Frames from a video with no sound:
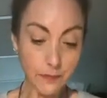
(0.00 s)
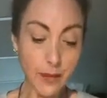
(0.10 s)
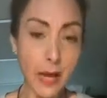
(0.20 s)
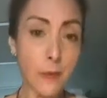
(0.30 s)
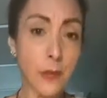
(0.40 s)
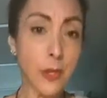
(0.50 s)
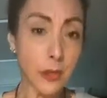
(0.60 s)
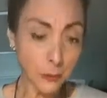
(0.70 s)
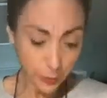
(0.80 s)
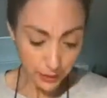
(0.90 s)
And we're gonna
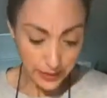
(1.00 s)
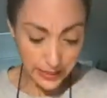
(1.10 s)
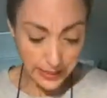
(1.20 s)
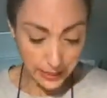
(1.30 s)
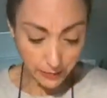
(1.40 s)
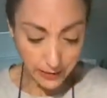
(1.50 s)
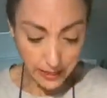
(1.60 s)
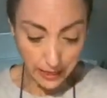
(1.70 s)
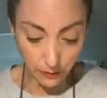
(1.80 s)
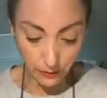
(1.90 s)
put the seam
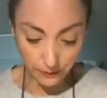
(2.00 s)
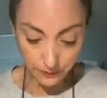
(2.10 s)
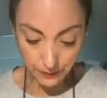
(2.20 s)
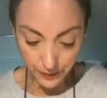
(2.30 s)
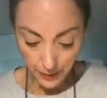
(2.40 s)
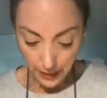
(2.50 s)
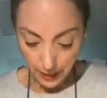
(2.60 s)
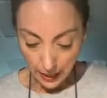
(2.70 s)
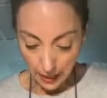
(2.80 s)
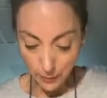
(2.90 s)
down
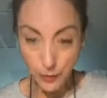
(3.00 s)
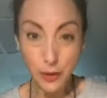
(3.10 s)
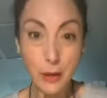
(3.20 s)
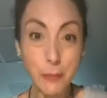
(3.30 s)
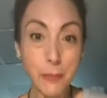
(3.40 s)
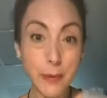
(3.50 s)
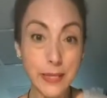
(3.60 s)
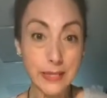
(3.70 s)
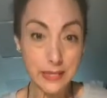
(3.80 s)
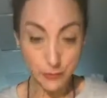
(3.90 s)
and we're gonna
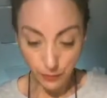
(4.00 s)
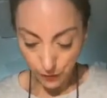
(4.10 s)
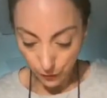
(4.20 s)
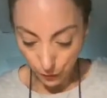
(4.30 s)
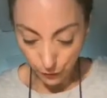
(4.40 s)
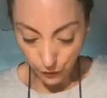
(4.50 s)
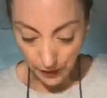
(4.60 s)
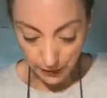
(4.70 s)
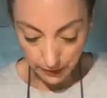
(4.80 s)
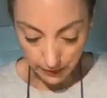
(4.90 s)
press it with our
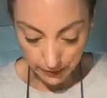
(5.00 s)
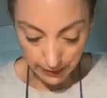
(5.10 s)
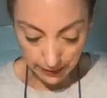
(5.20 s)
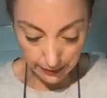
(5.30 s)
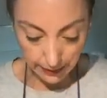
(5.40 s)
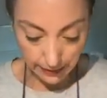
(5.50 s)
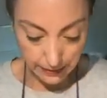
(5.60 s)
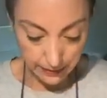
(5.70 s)
fingers like this.